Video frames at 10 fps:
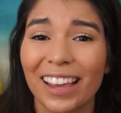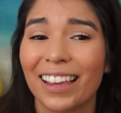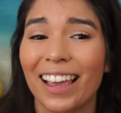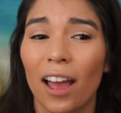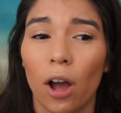
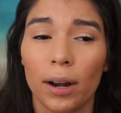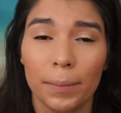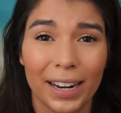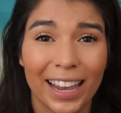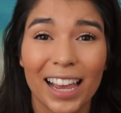like get on a
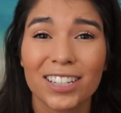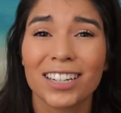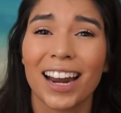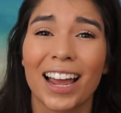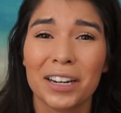
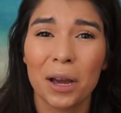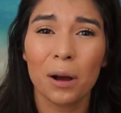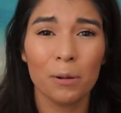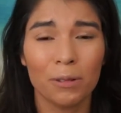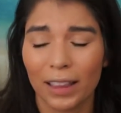medication. I
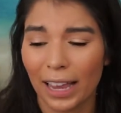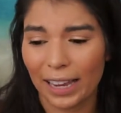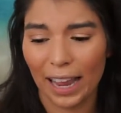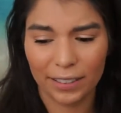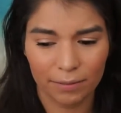know,
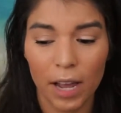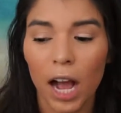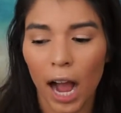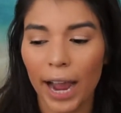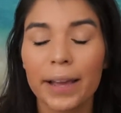like,
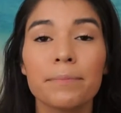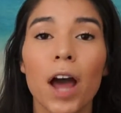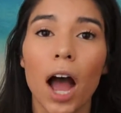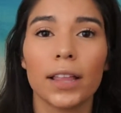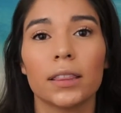I am
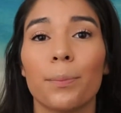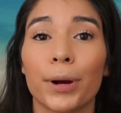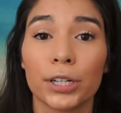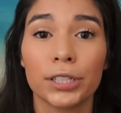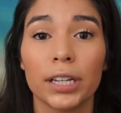not the
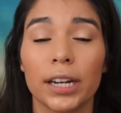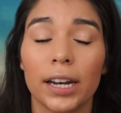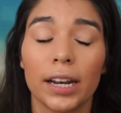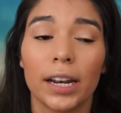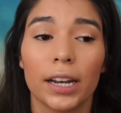person,